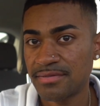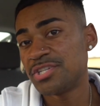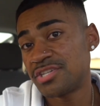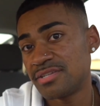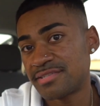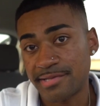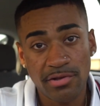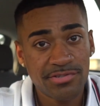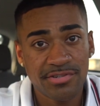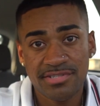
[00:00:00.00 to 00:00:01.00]
which is
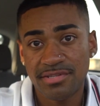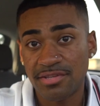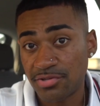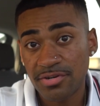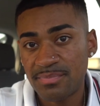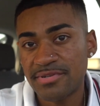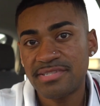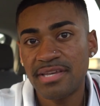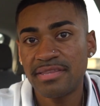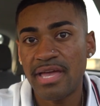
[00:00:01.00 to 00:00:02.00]
closer to the 30%
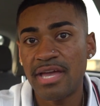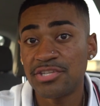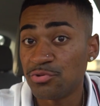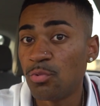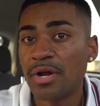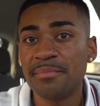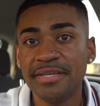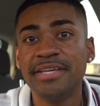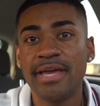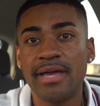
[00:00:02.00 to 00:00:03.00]
percent that you want to be